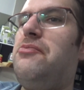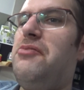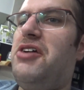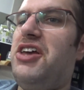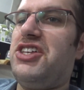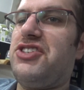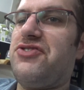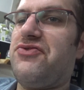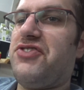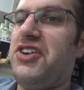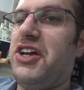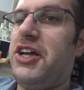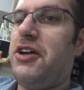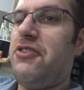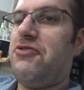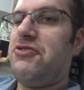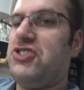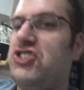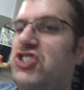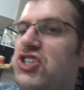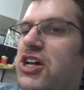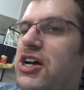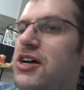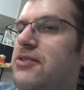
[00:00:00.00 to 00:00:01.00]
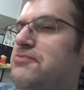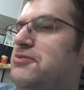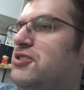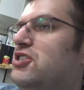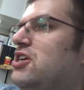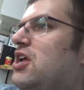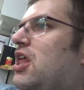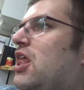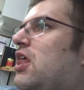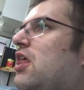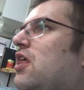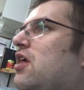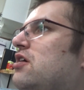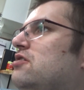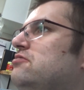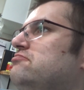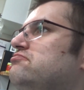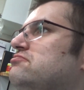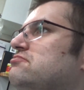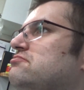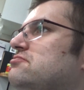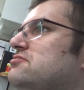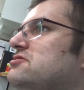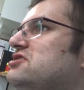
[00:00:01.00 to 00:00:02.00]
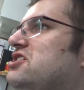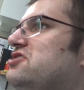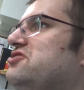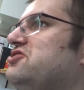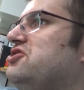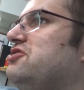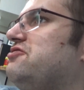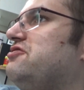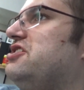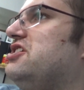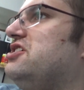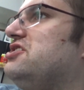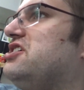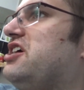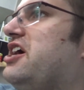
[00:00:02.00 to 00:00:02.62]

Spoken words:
makes frequent stops. So it does